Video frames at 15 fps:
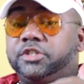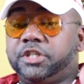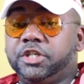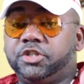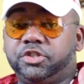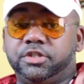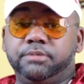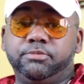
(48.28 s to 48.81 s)

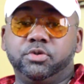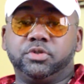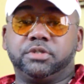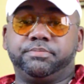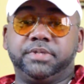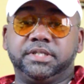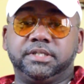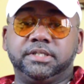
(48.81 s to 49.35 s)
teach the
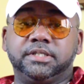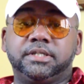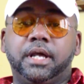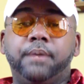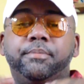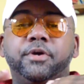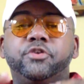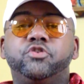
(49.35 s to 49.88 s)
music
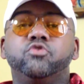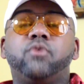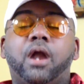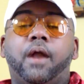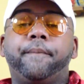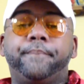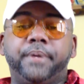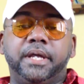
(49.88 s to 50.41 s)
business, but do
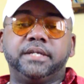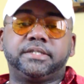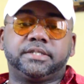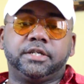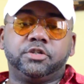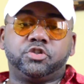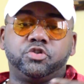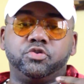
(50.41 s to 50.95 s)
our
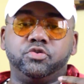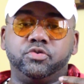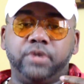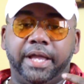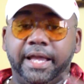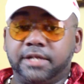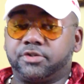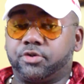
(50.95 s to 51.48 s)
best to
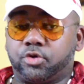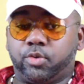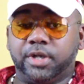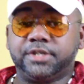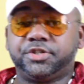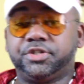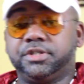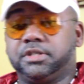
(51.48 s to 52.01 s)
answer
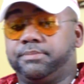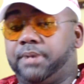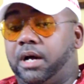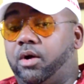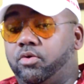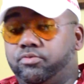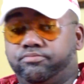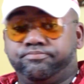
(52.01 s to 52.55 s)
questions
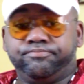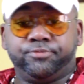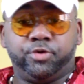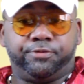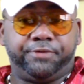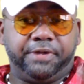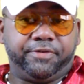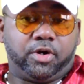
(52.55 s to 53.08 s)
about
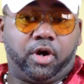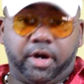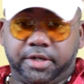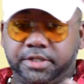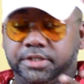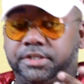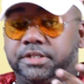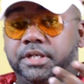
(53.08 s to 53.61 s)
your favorite
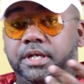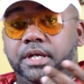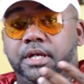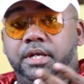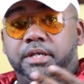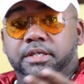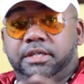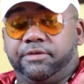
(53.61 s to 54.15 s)
artists,
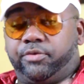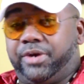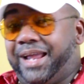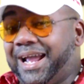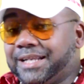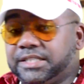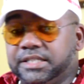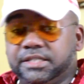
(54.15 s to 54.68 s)
give
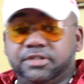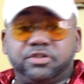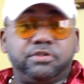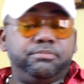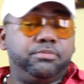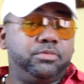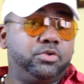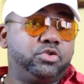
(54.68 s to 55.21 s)
reactions to
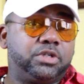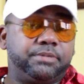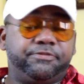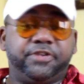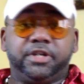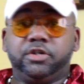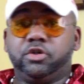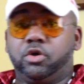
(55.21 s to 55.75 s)
music
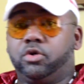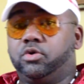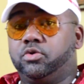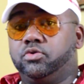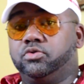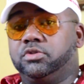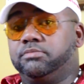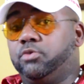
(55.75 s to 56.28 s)

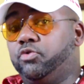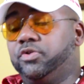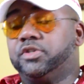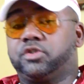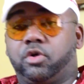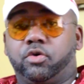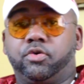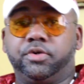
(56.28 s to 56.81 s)
videos, movie
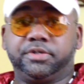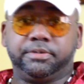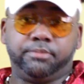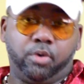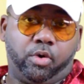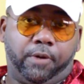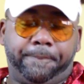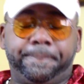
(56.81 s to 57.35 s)
scores, and
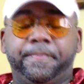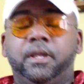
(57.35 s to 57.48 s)
more.